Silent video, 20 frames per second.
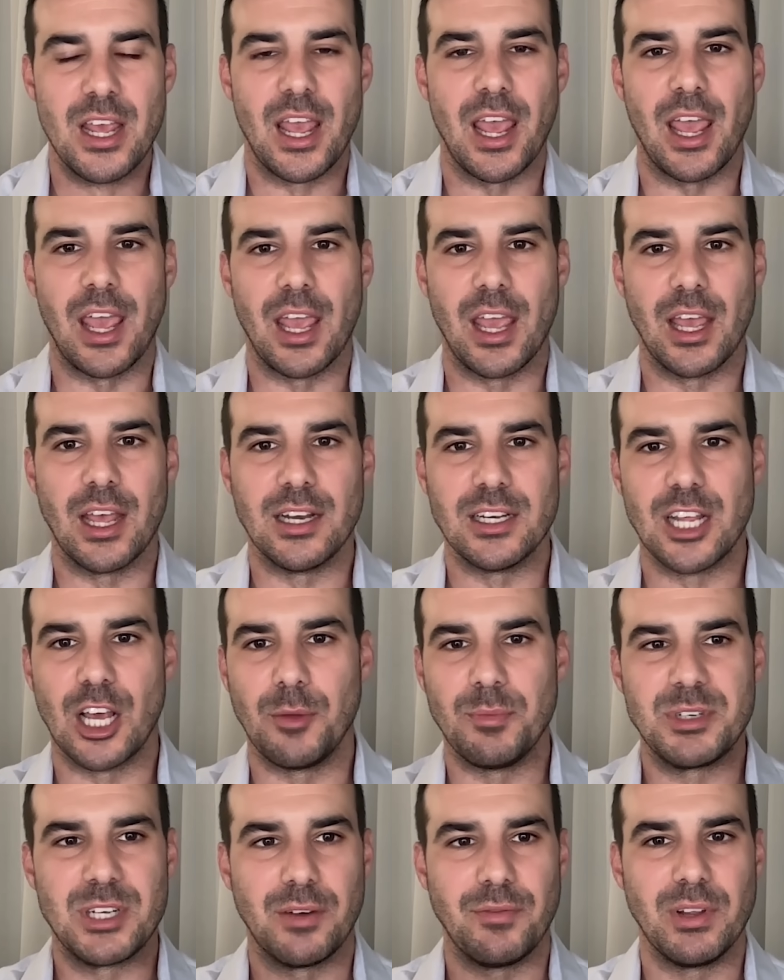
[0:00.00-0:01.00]
and
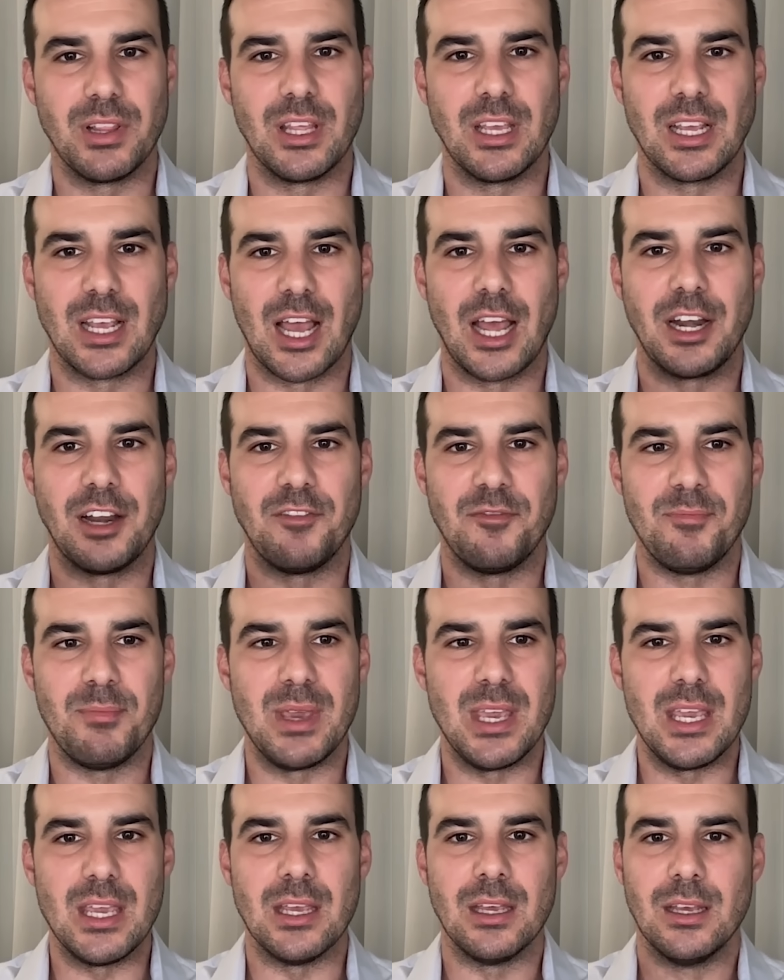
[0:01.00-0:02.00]
helps everything kind of
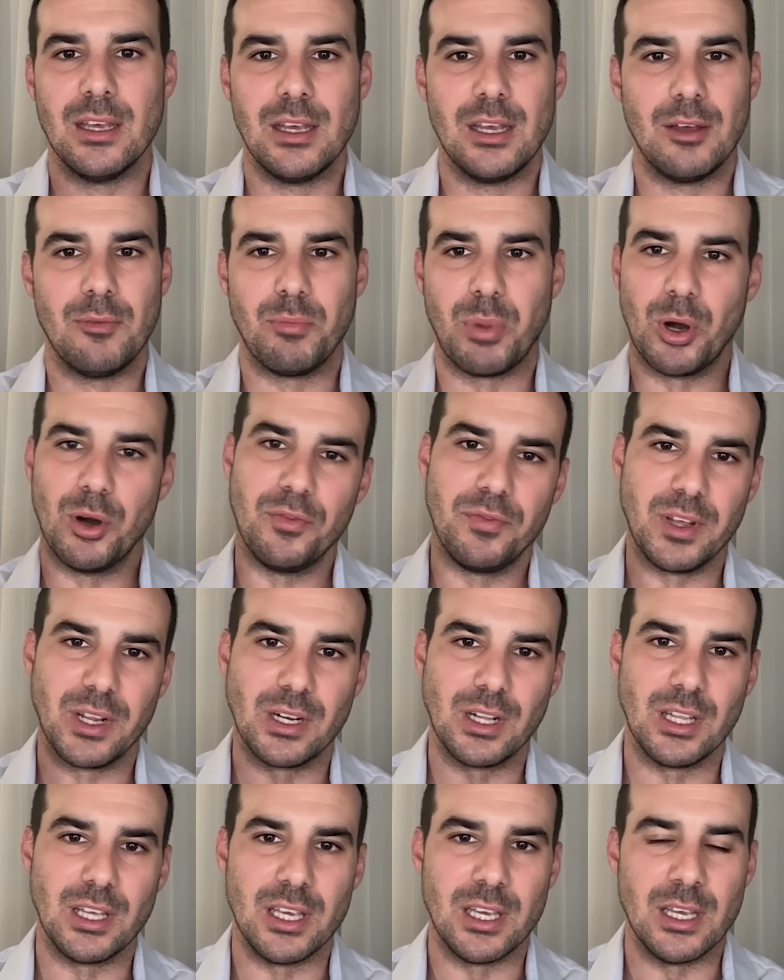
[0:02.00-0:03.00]
meet
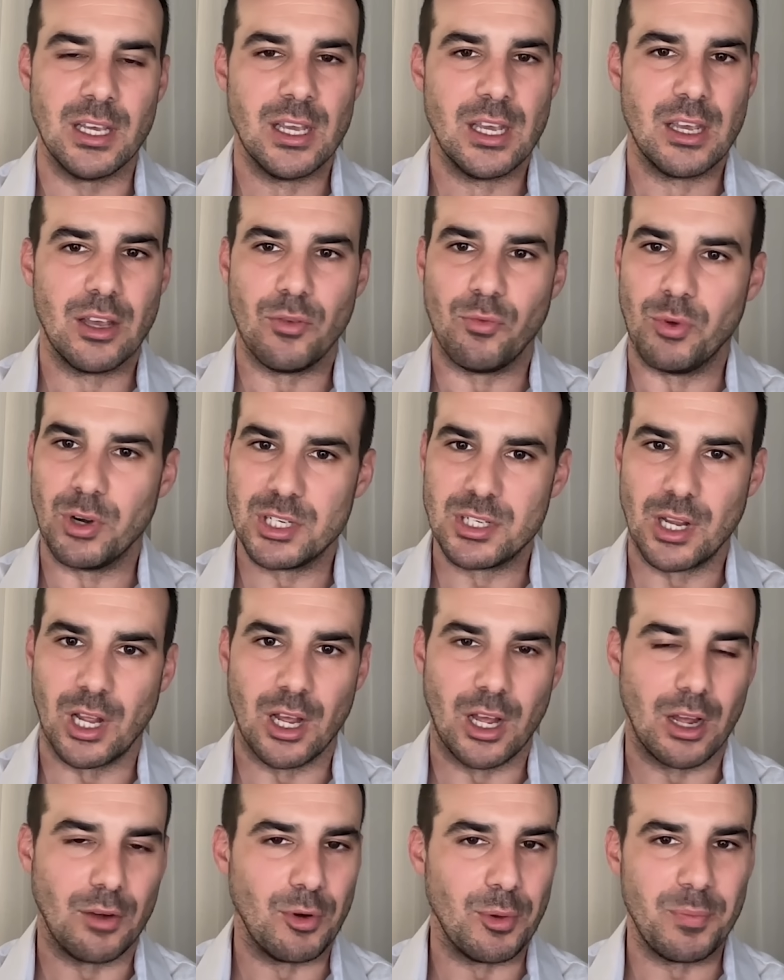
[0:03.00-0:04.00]
perfectly,
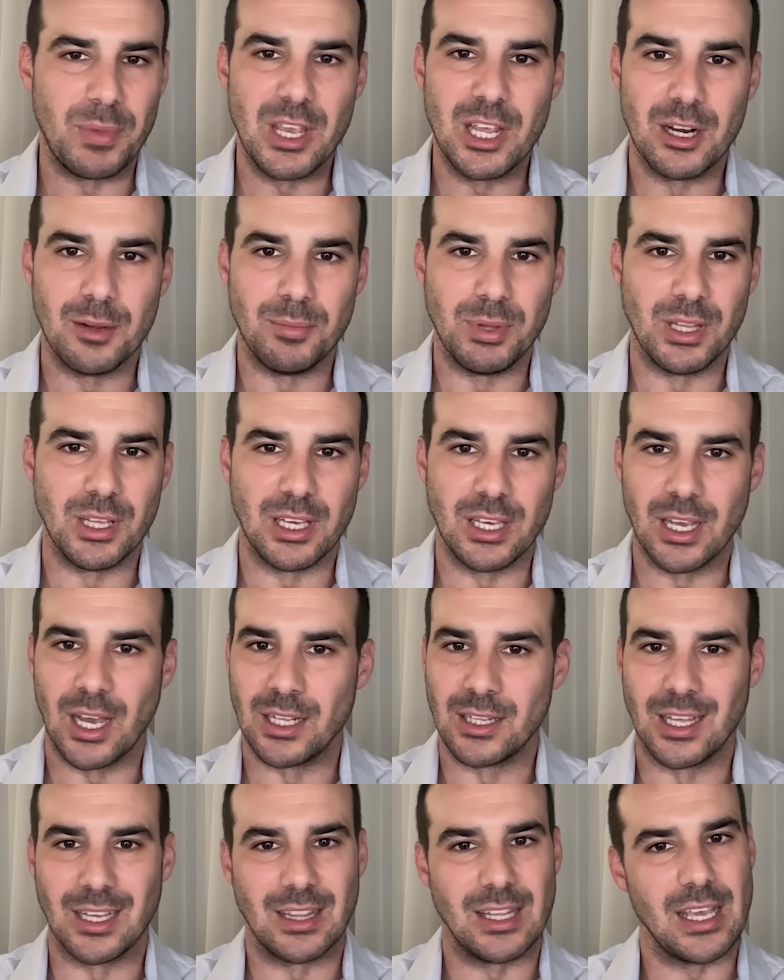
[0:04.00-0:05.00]
repeatably
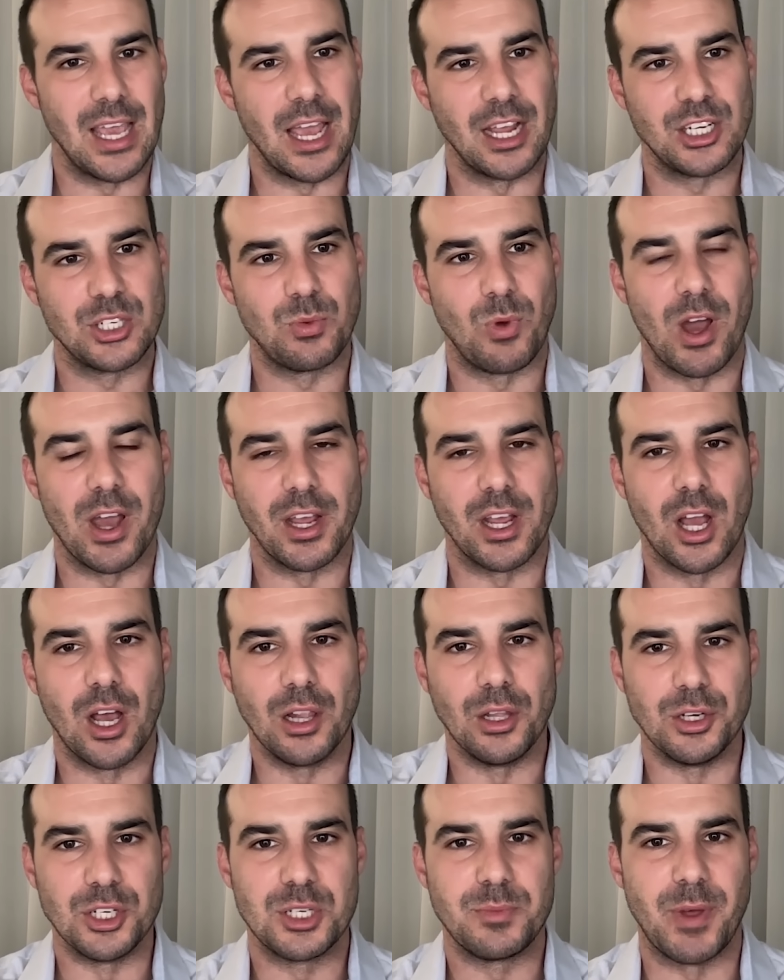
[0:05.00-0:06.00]
on like the XY
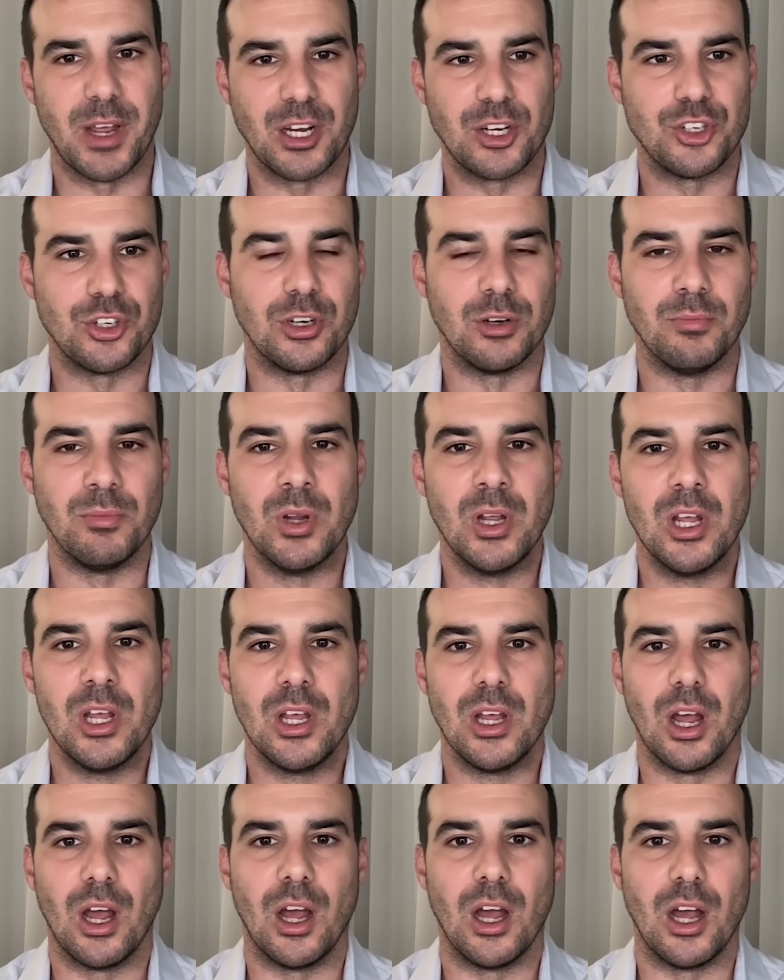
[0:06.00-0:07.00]
color spectrum
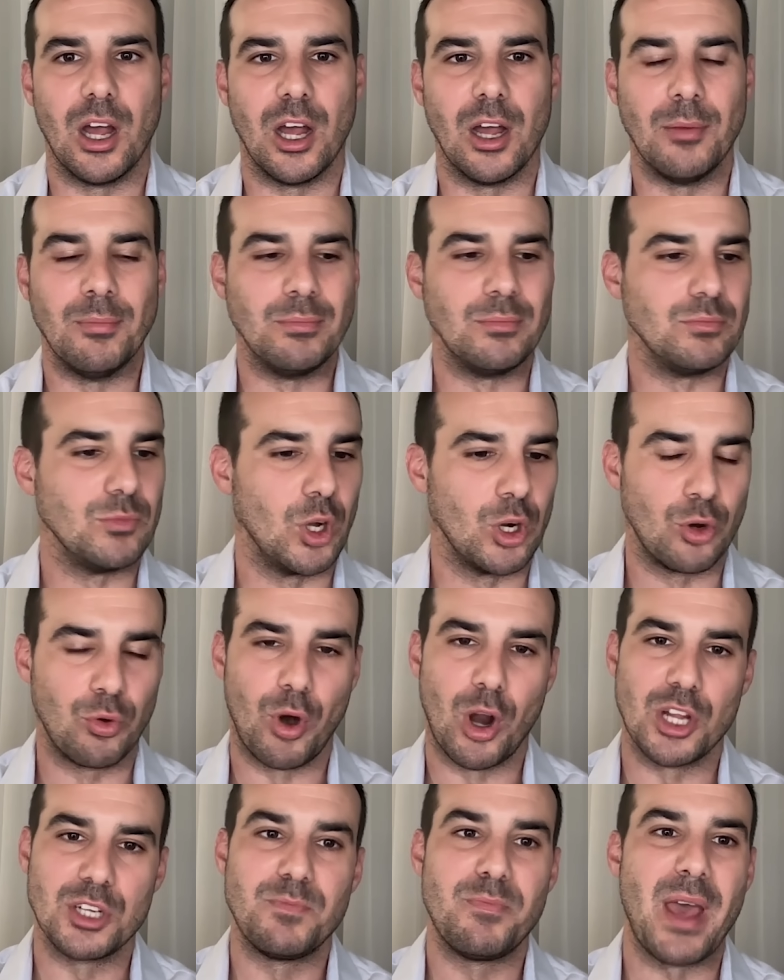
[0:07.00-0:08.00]

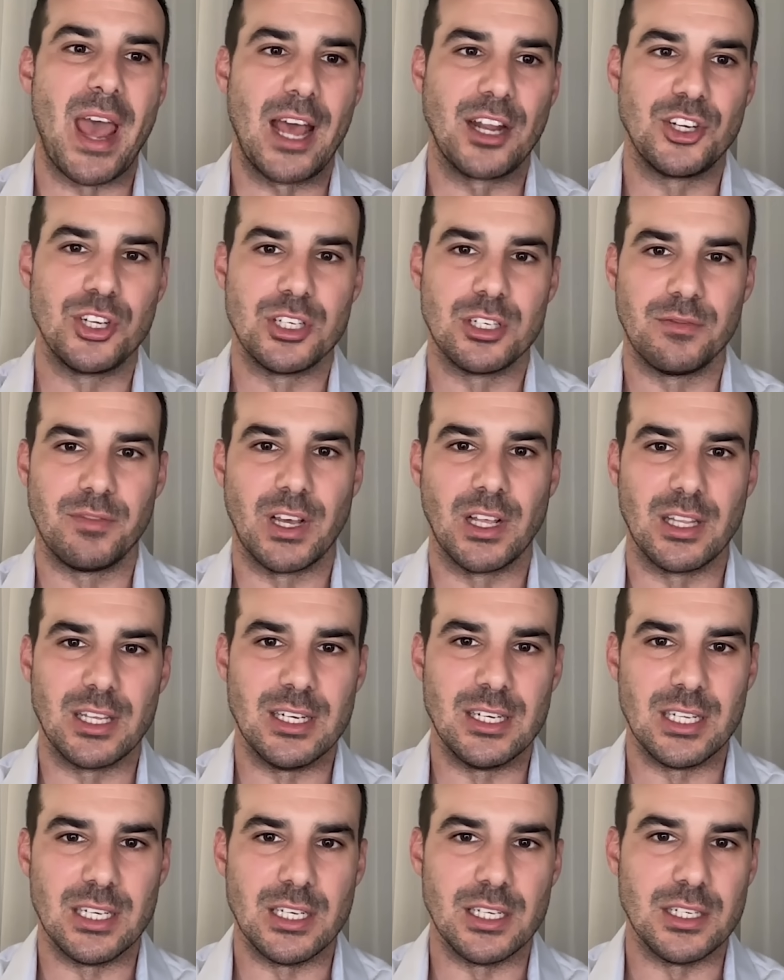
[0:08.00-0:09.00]
across batches of
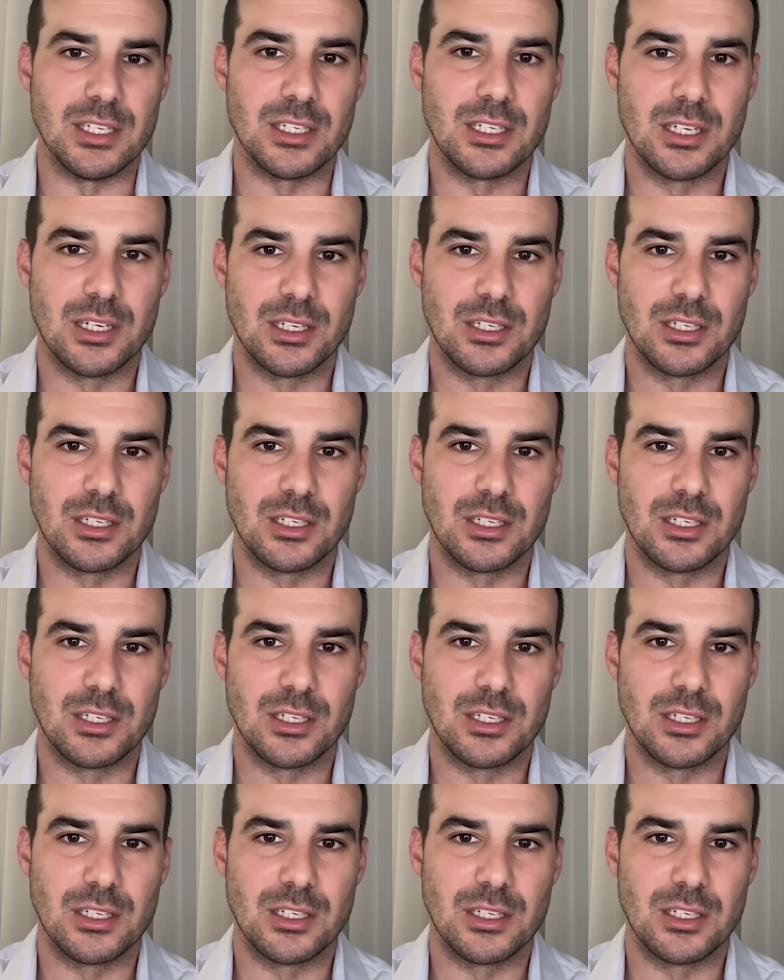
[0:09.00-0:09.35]
LEDs.